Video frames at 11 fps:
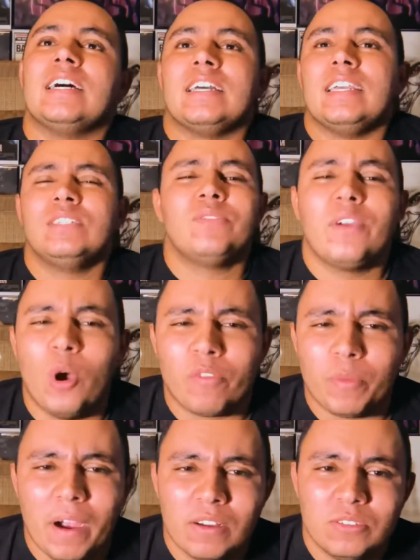He's very
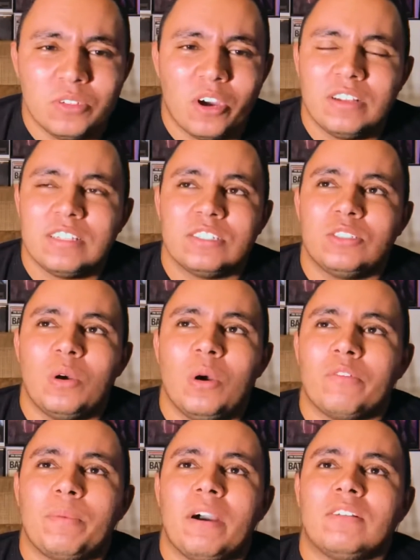overpowered too. Carnage is so
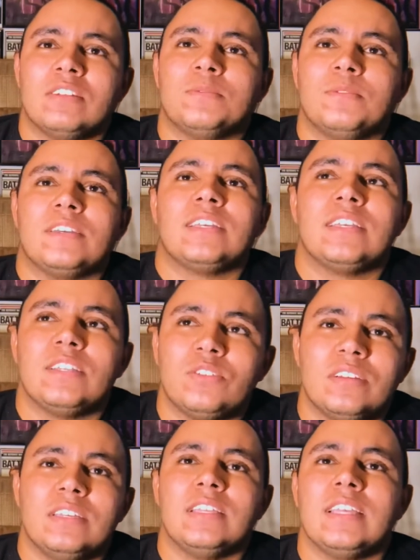overpowered in this movie.
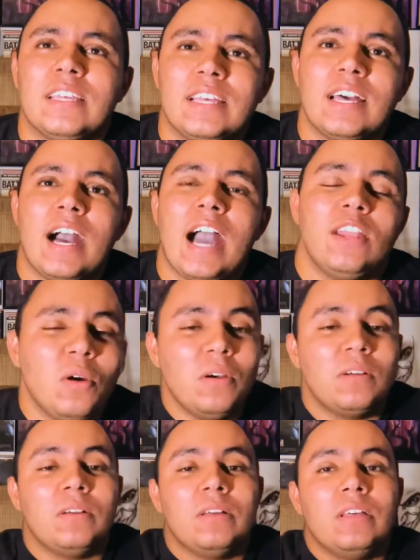I don't
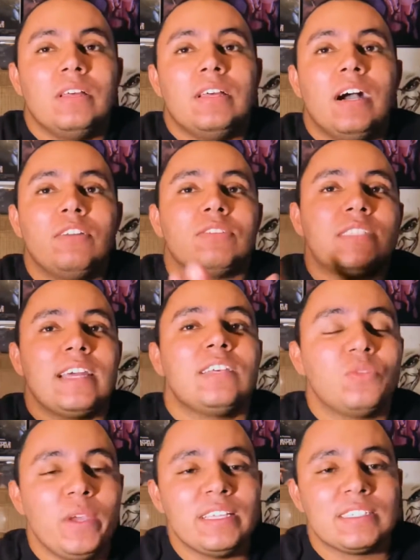understand
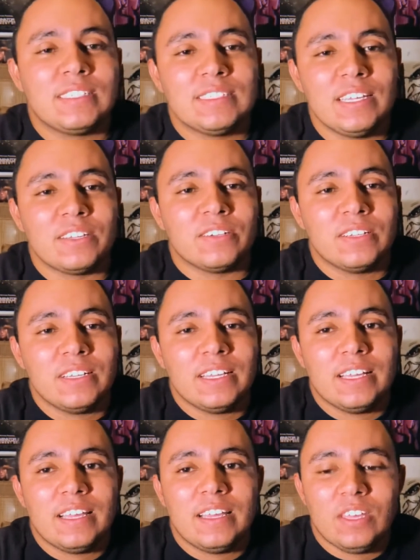his weaknesses either.
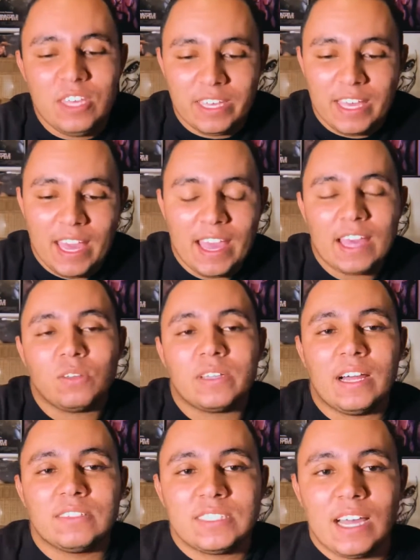He can't handle
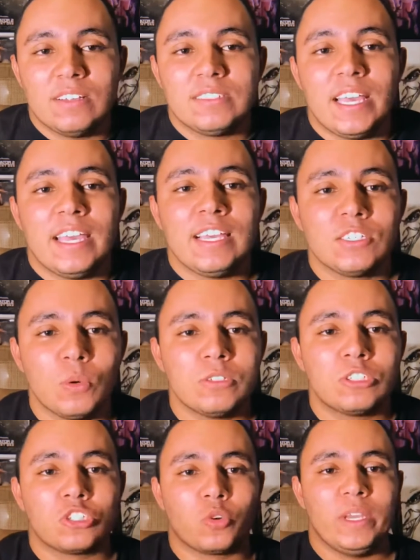loud sounds, yet he's
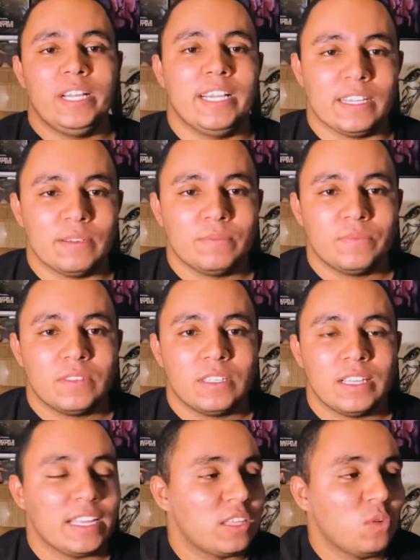always screeching.
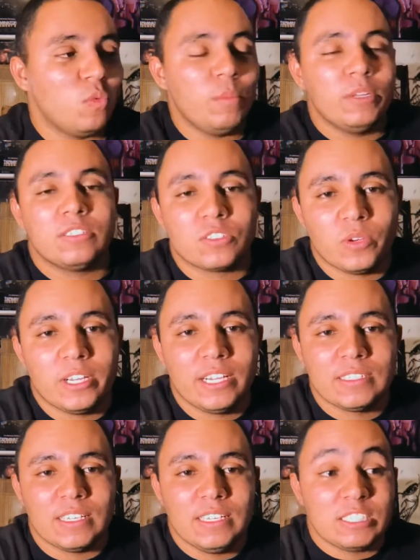Like, the woman
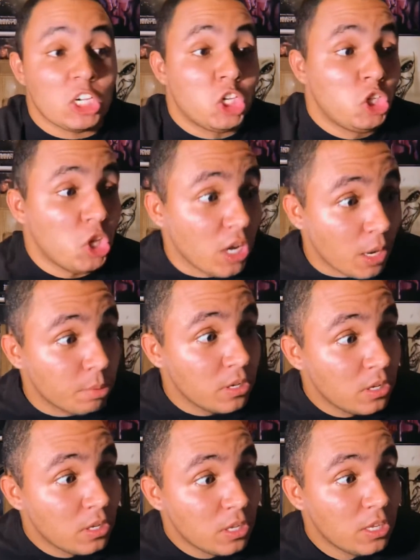screeches, and he's like, shut up.
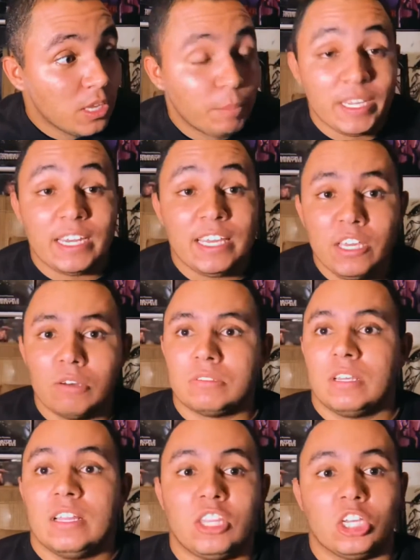But then he
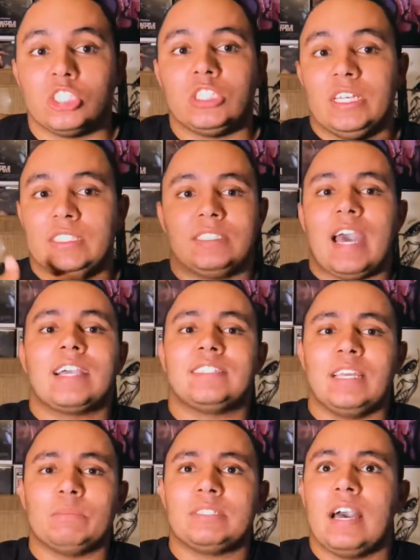goes, the exact
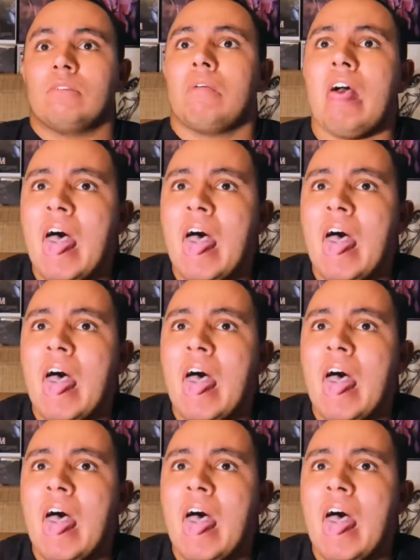same sound.